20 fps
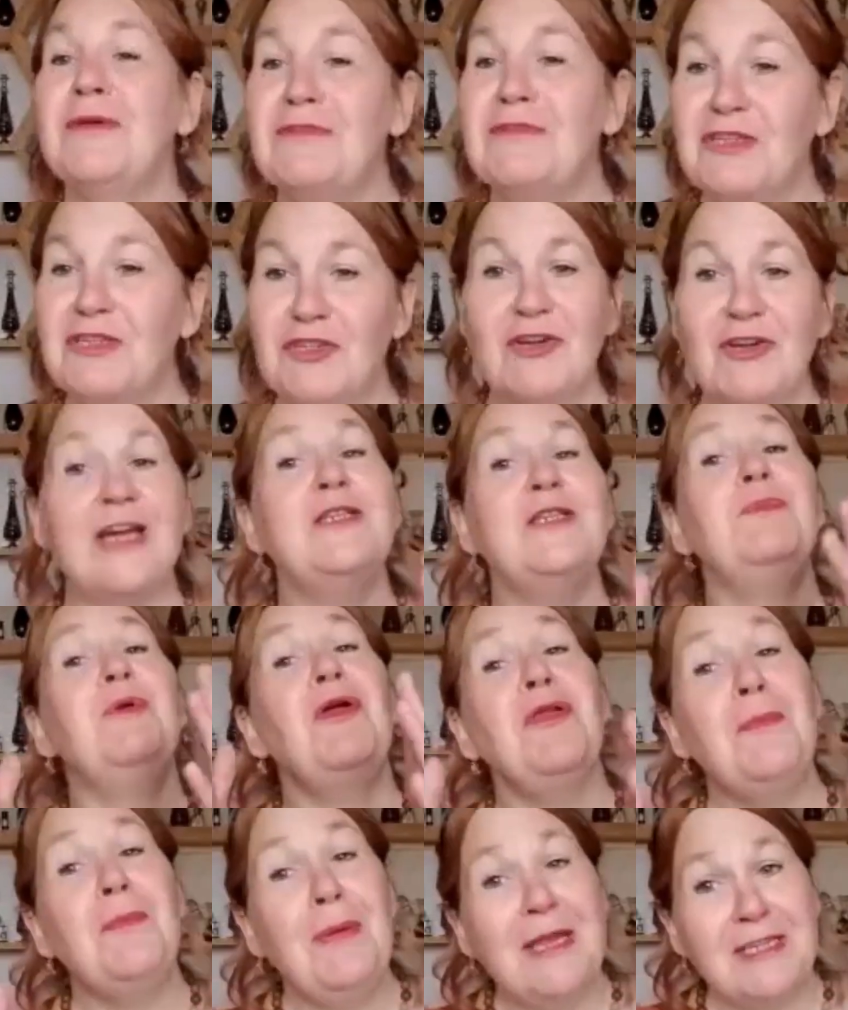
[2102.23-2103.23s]
be restrained. But
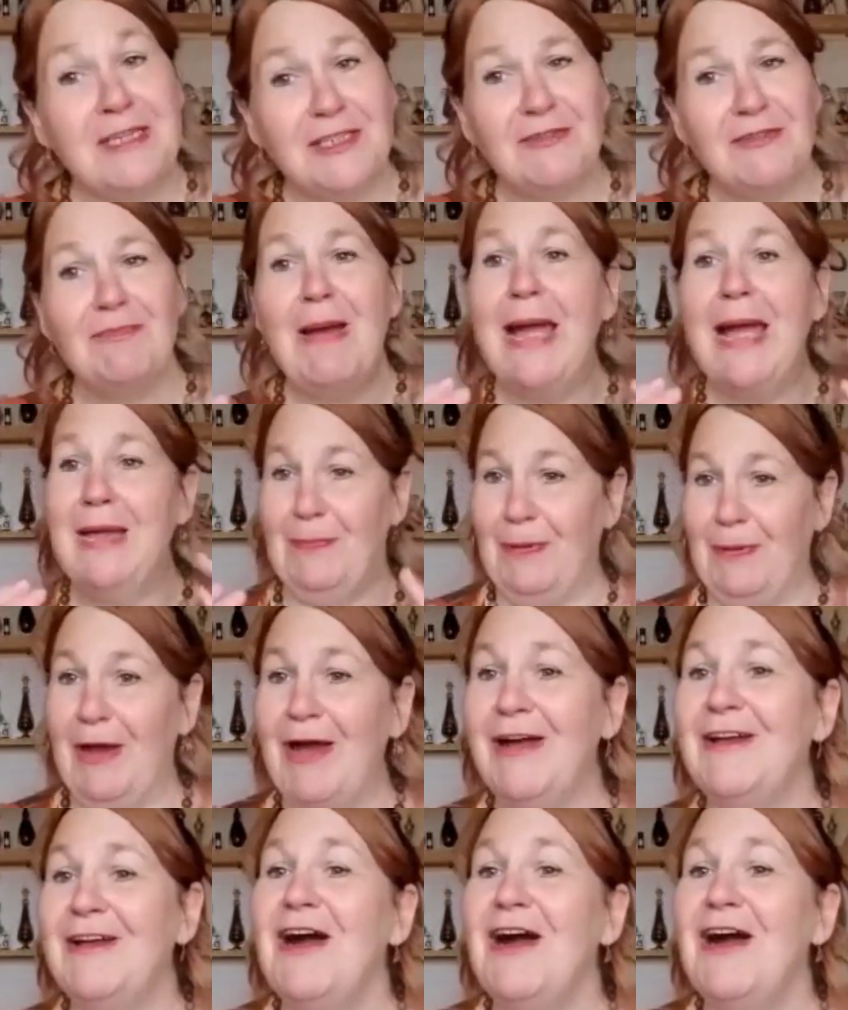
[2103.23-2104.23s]
on a piece of
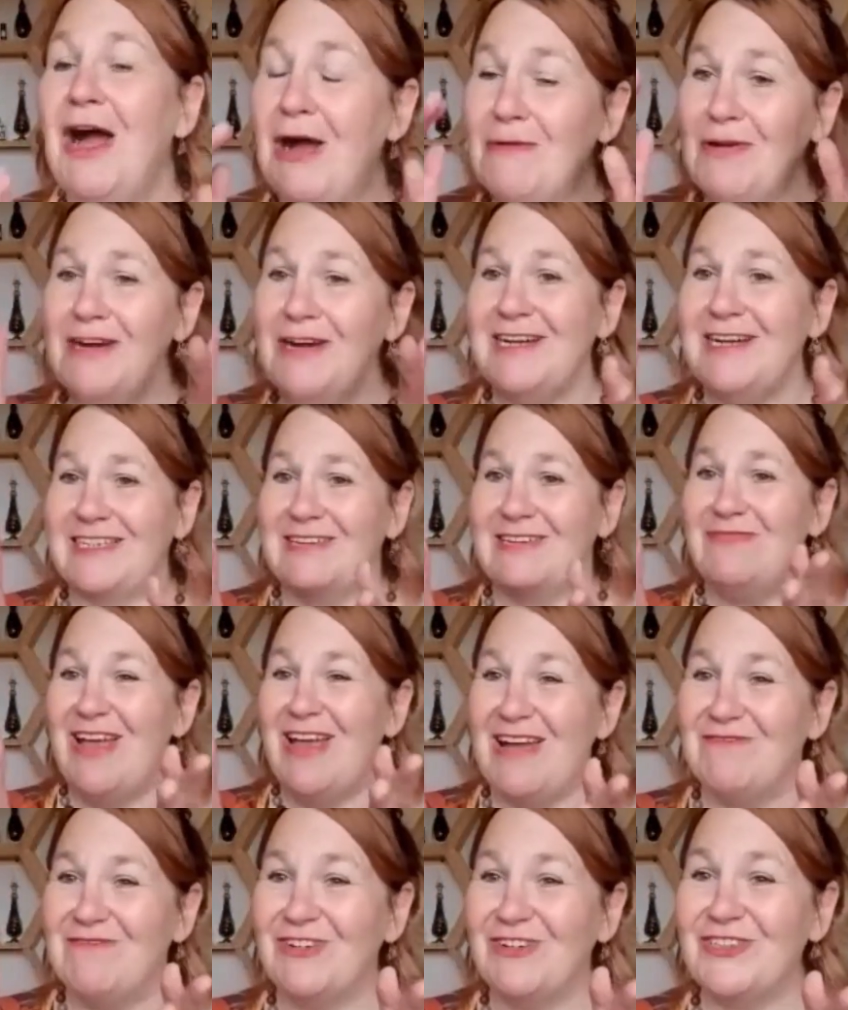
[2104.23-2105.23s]
paper, I want it to be
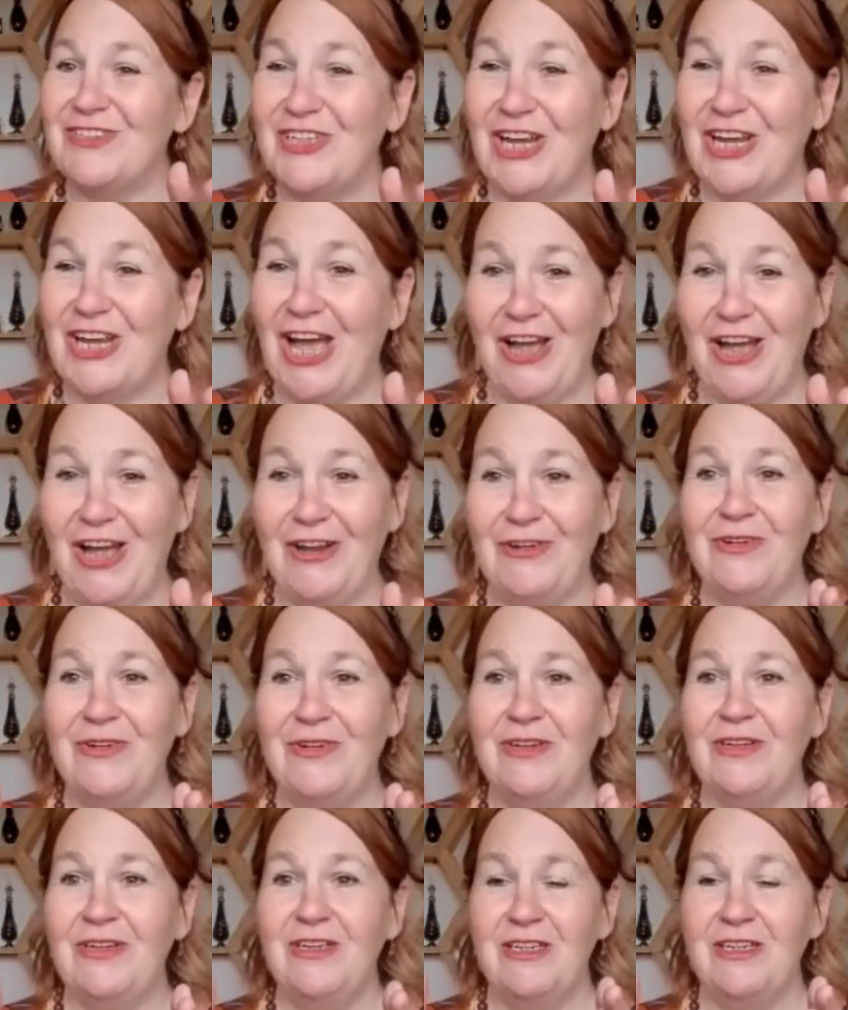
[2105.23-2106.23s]
able to go,
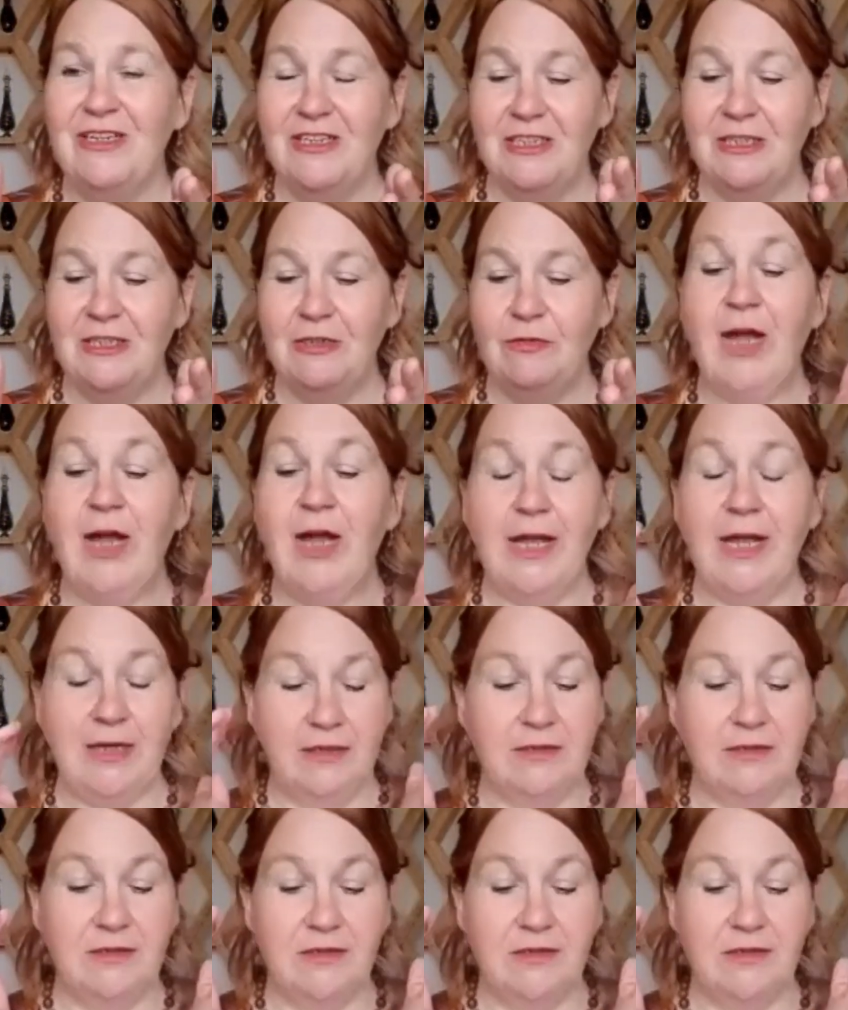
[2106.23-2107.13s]
right.